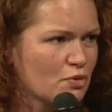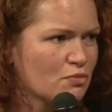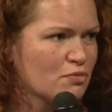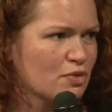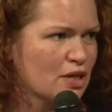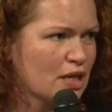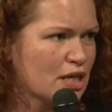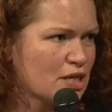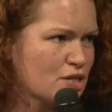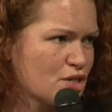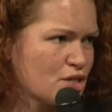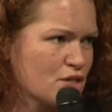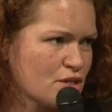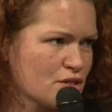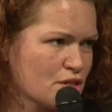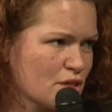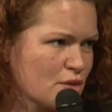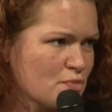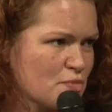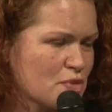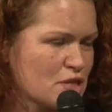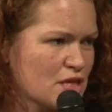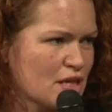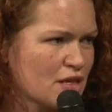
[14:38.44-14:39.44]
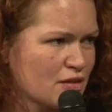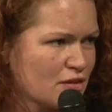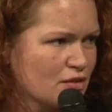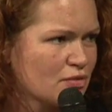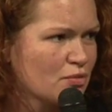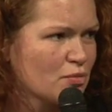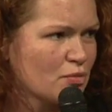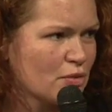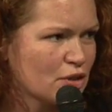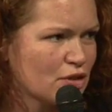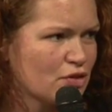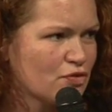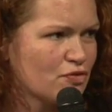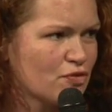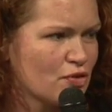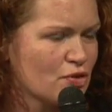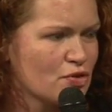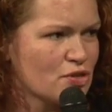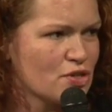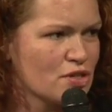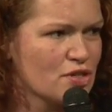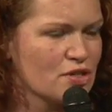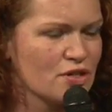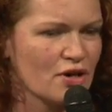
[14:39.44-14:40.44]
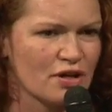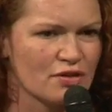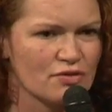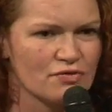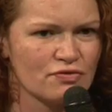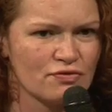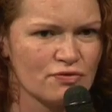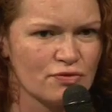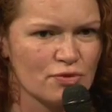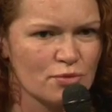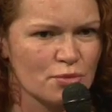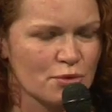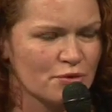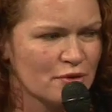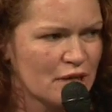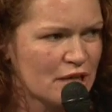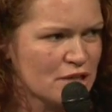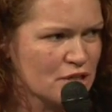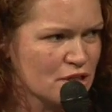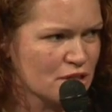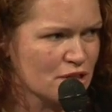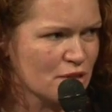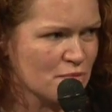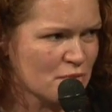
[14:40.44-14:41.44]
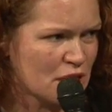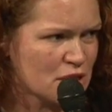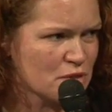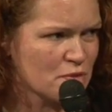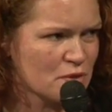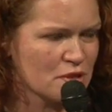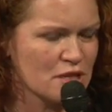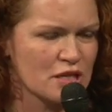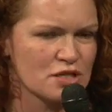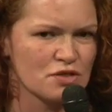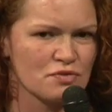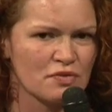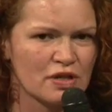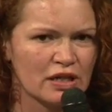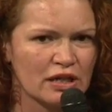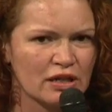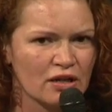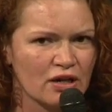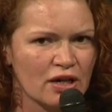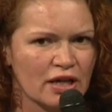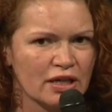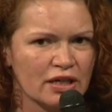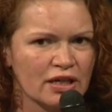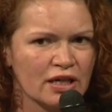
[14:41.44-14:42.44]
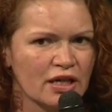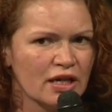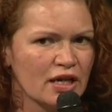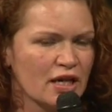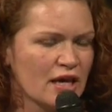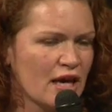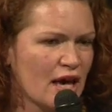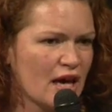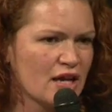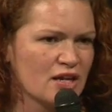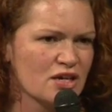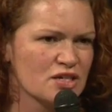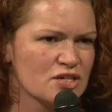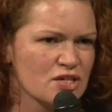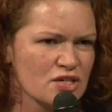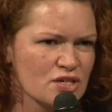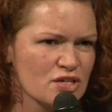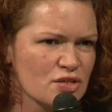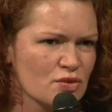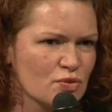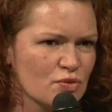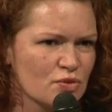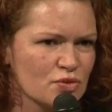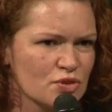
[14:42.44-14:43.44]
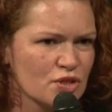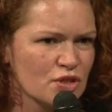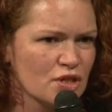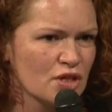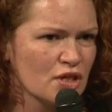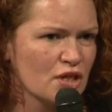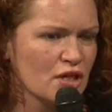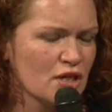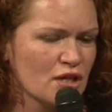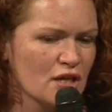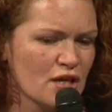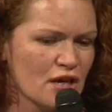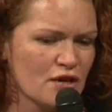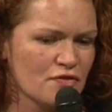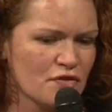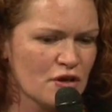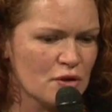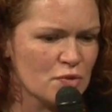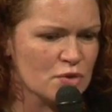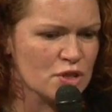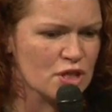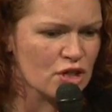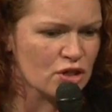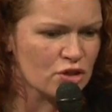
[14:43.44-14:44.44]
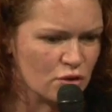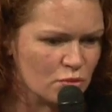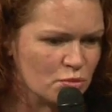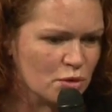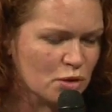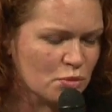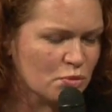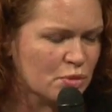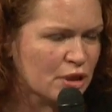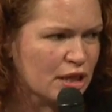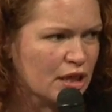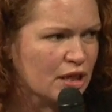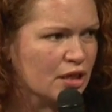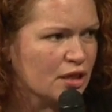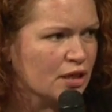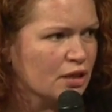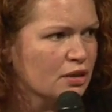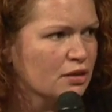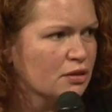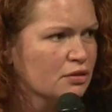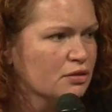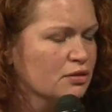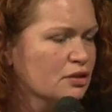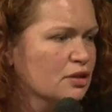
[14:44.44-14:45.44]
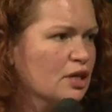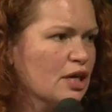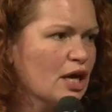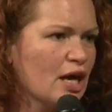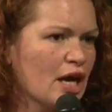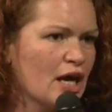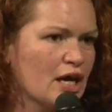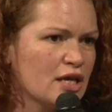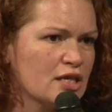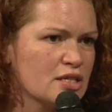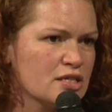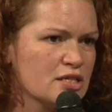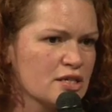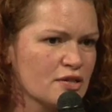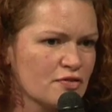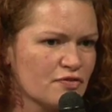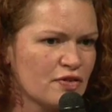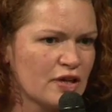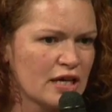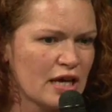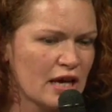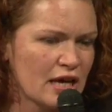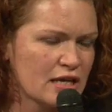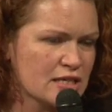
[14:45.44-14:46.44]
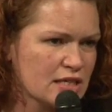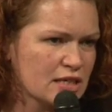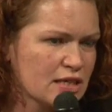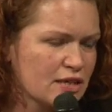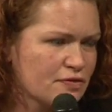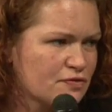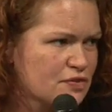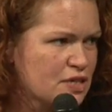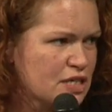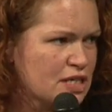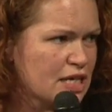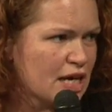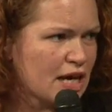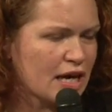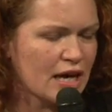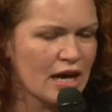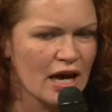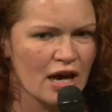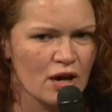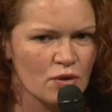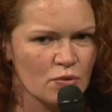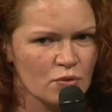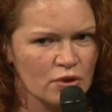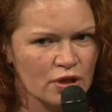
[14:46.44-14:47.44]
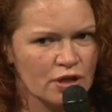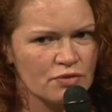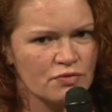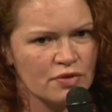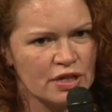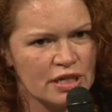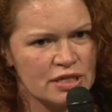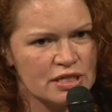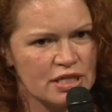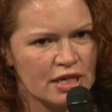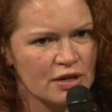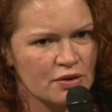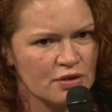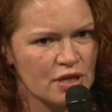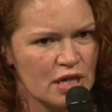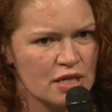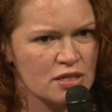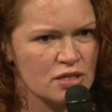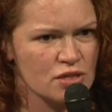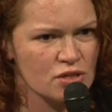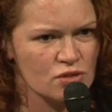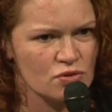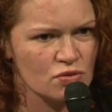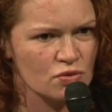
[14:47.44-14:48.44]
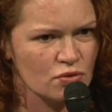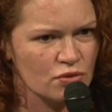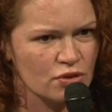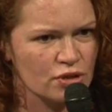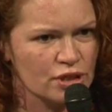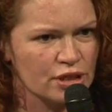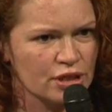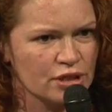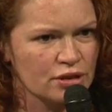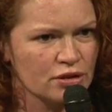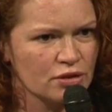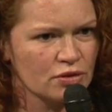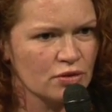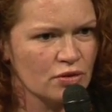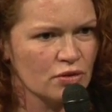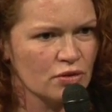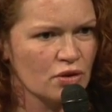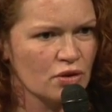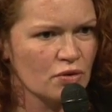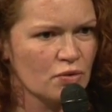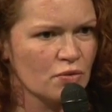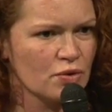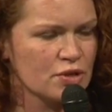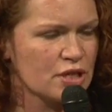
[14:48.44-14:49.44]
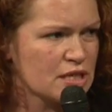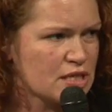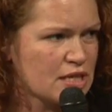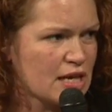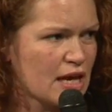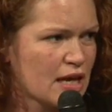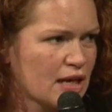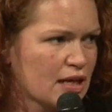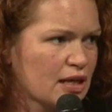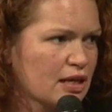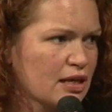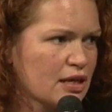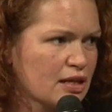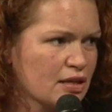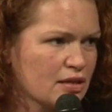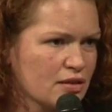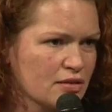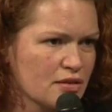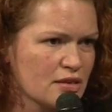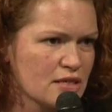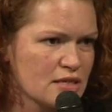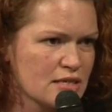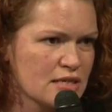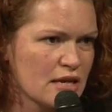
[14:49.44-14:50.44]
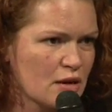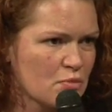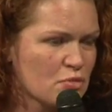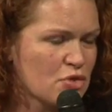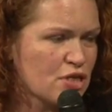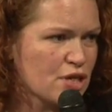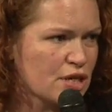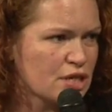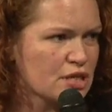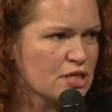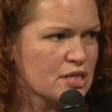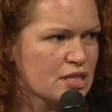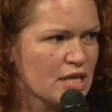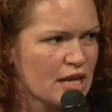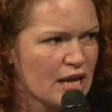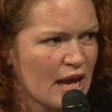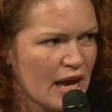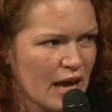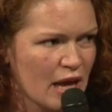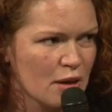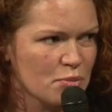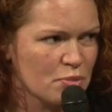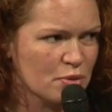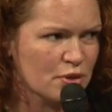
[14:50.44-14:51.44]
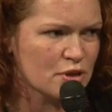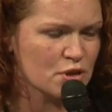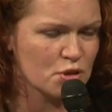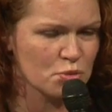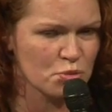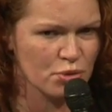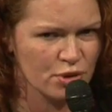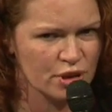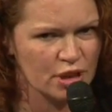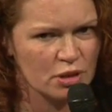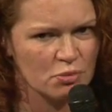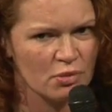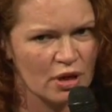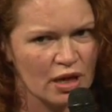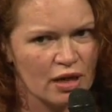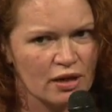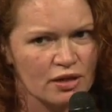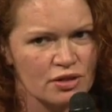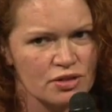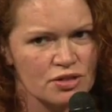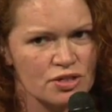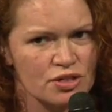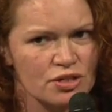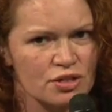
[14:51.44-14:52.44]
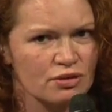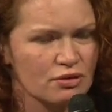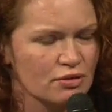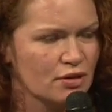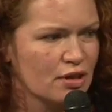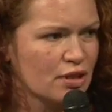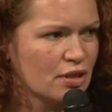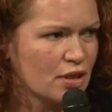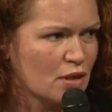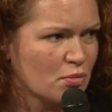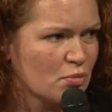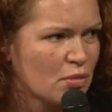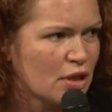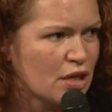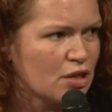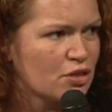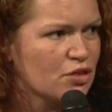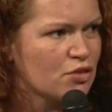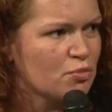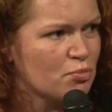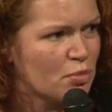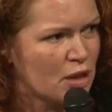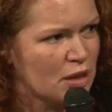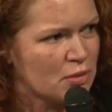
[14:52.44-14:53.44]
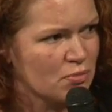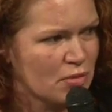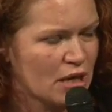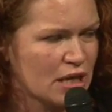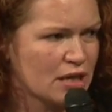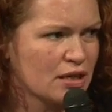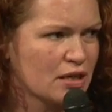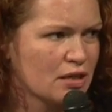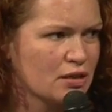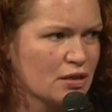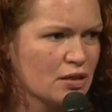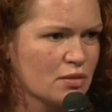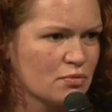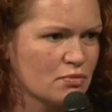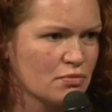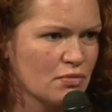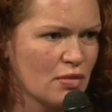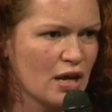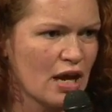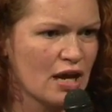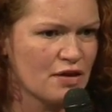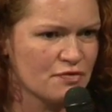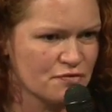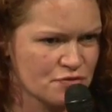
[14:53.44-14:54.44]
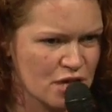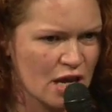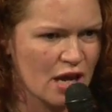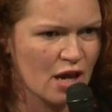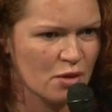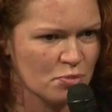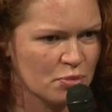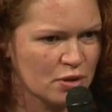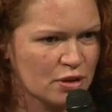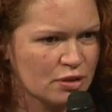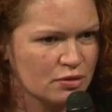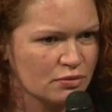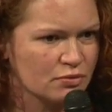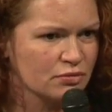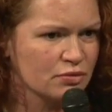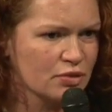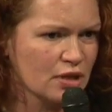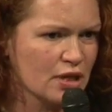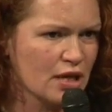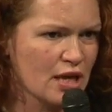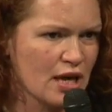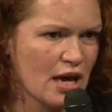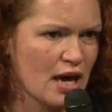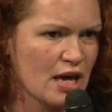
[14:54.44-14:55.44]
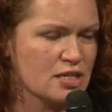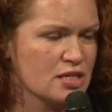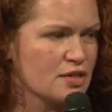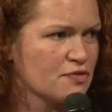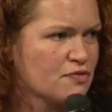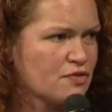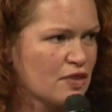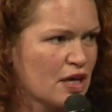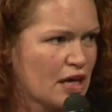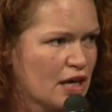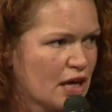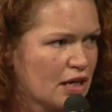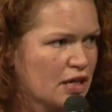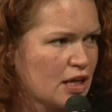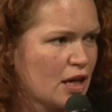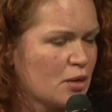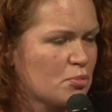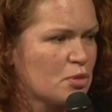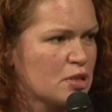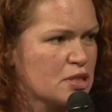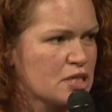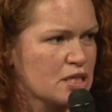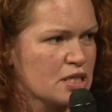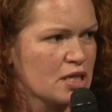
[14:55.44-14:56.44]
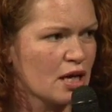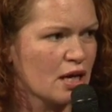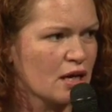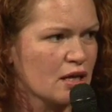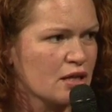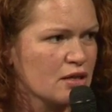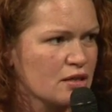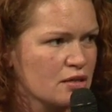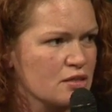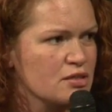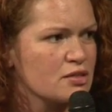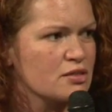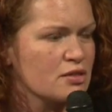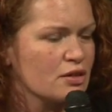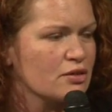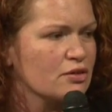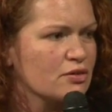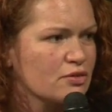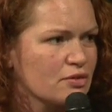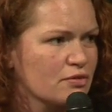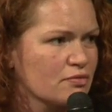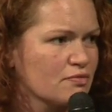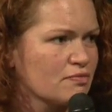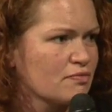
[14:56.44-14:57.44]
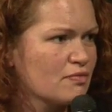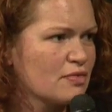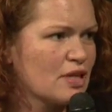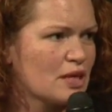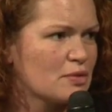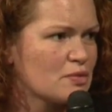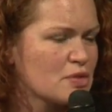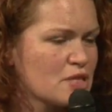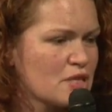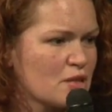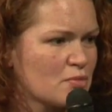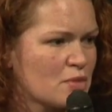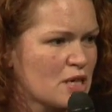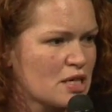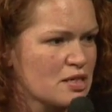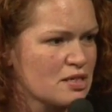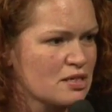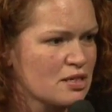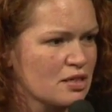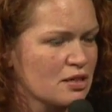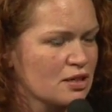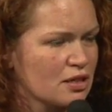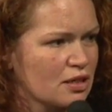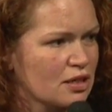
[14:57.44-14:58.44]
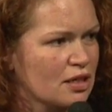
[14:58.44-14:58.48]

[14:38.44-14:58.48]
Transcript: relationships, and when you first kind of form a relationship, that's what that's really like. And I just thought, if he was a human being, and if he had to live today, how would I retell that story with exactly the same things that happened pretty much in the myth, but making them have to happen as if they had happened today. So that was the basic,